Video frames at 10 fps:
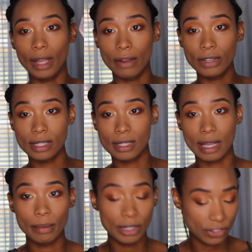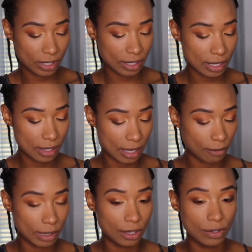Ever since I purchased this,
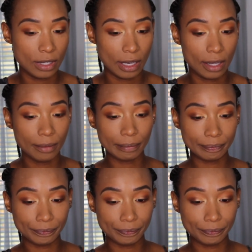I've been using it.